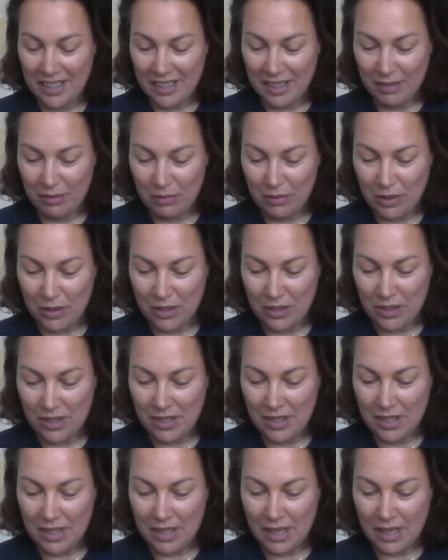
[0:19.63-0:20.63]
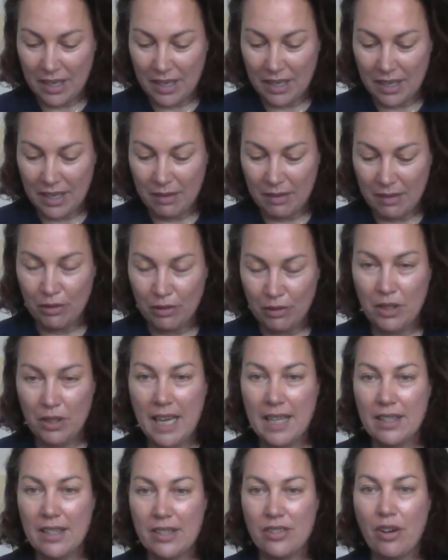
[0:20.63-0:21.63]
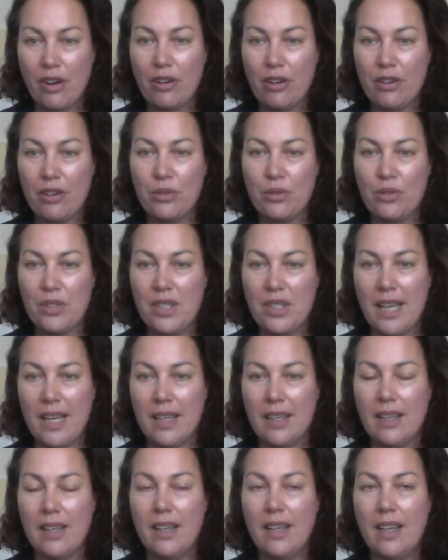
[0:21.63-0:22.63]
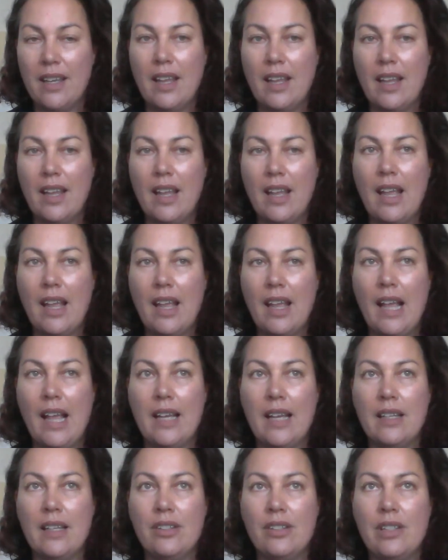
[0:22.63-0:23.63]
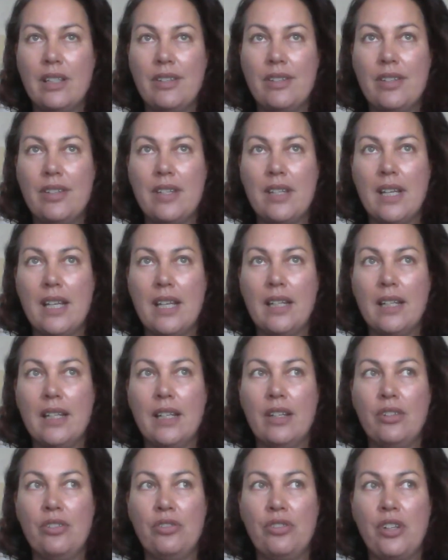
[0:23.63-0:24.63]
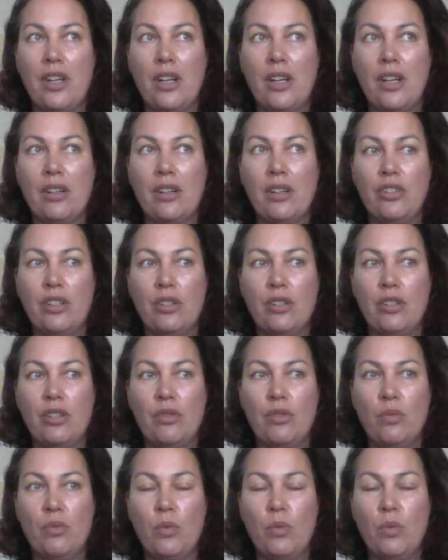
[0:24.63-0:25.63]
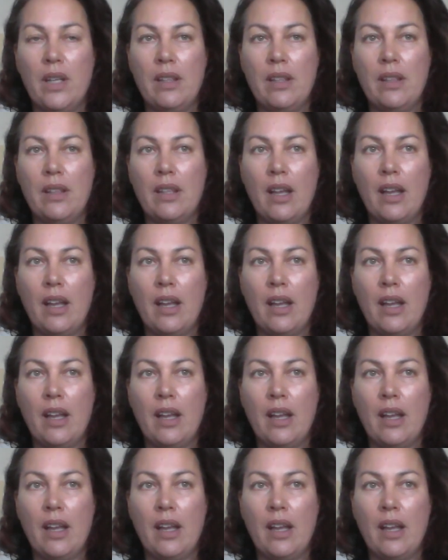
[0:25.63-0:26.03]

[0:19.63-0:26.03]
It was create this oracle deck, and this is in conjunction with